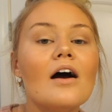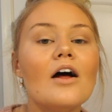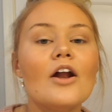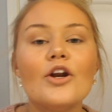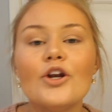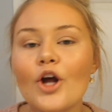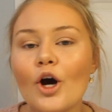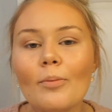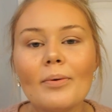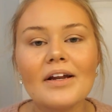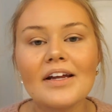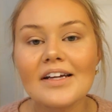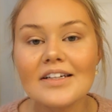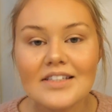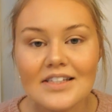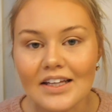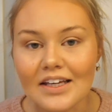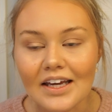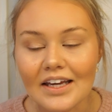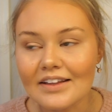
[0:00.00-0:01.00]
Nobody is
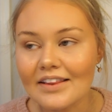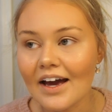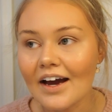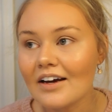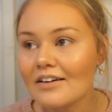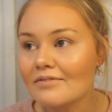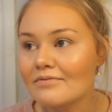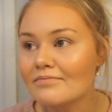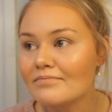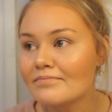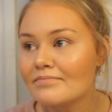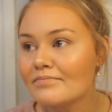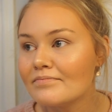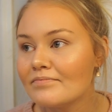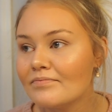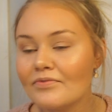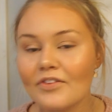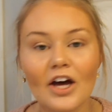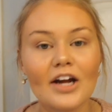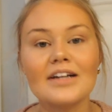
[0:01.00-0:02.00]
thinking that.
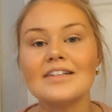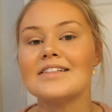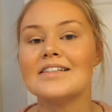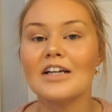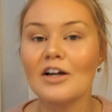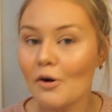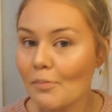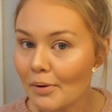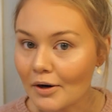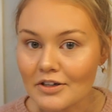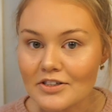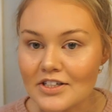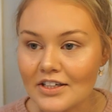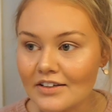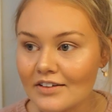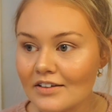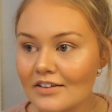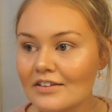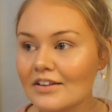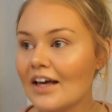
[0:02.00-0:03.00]
Not a single
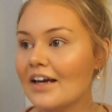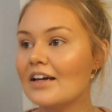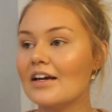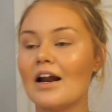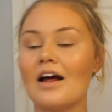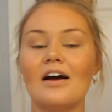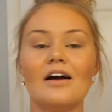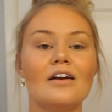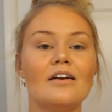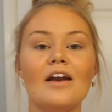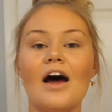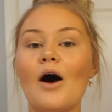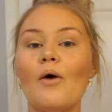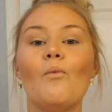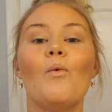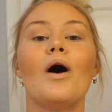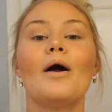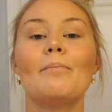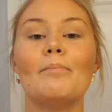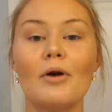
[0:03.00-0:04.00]
person. Like, not
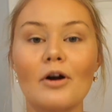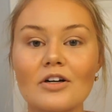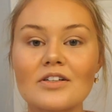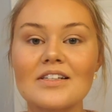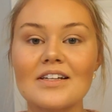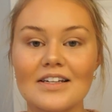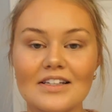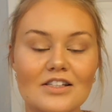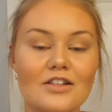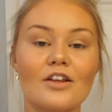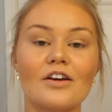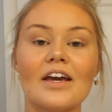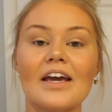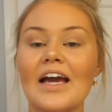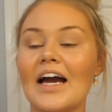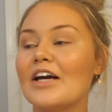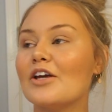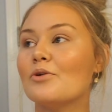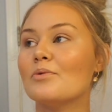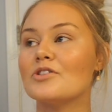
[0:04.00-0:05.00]
one person is looking
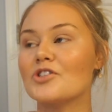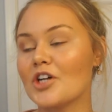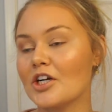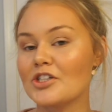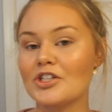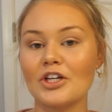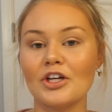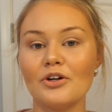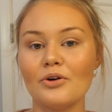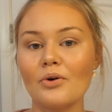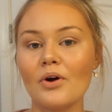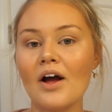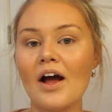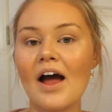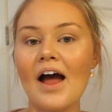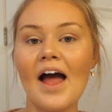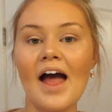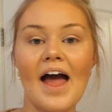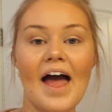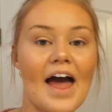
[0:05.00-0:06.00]
at you and judging you.
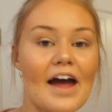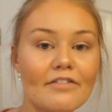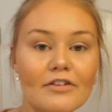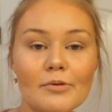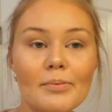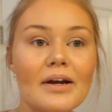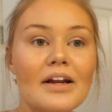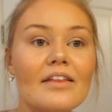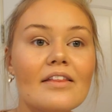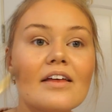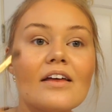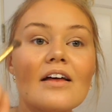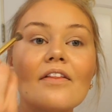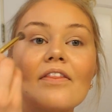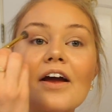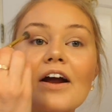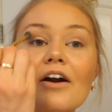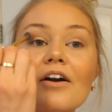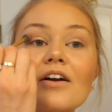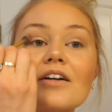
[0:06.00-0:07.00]
Everybody
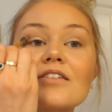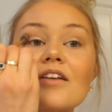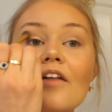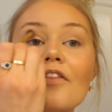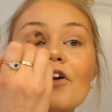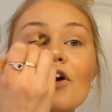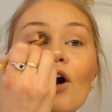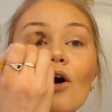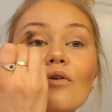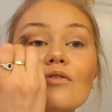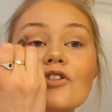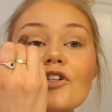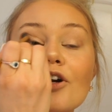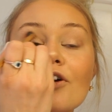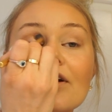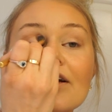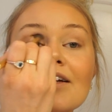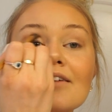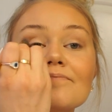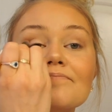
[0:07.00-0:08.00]
there is on their own
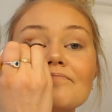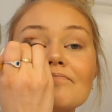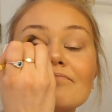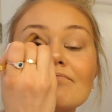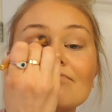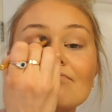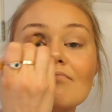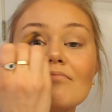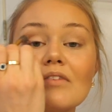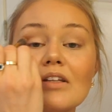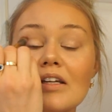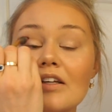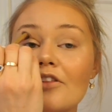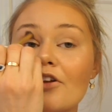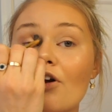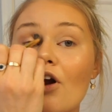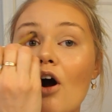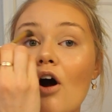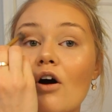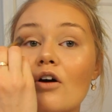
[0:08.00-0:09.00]
journey, and
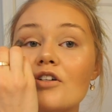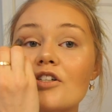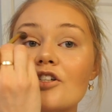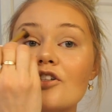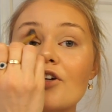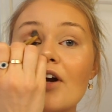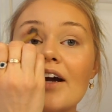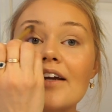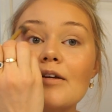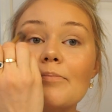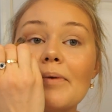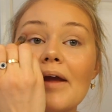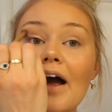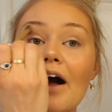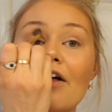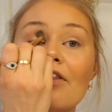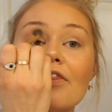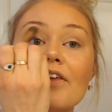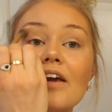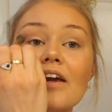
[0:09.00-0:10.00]
they're all just trying to be
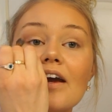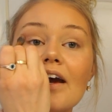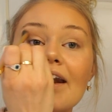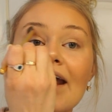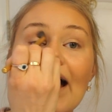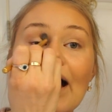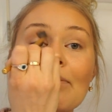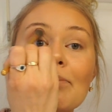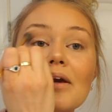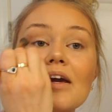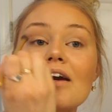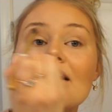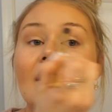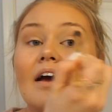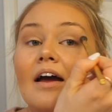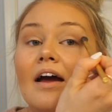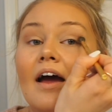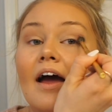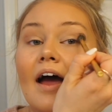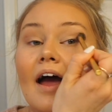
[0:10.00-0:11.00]
healthy and happy,
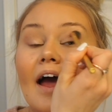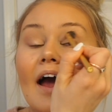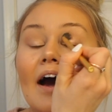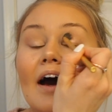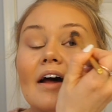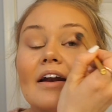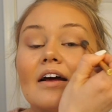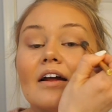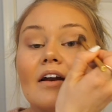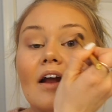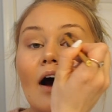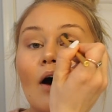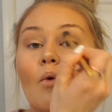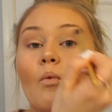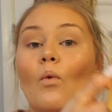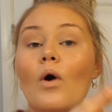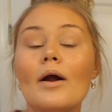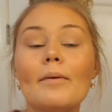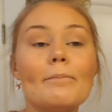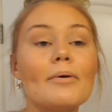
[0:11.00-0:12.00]
and not
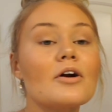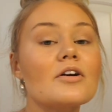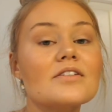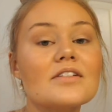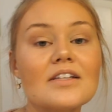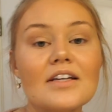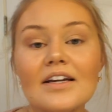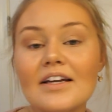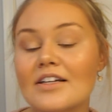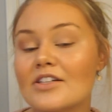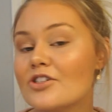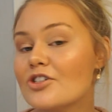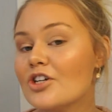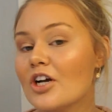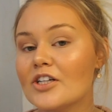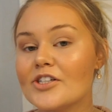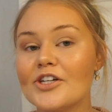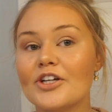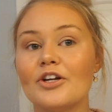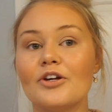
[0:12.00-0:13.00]
one person is
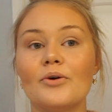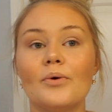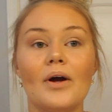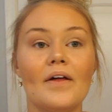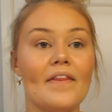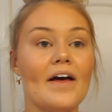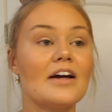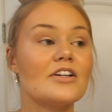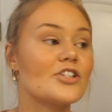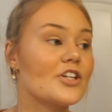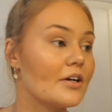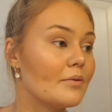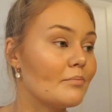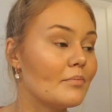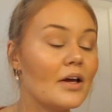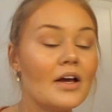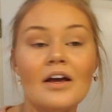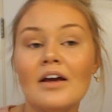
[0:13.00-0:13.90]
judging you in that gym.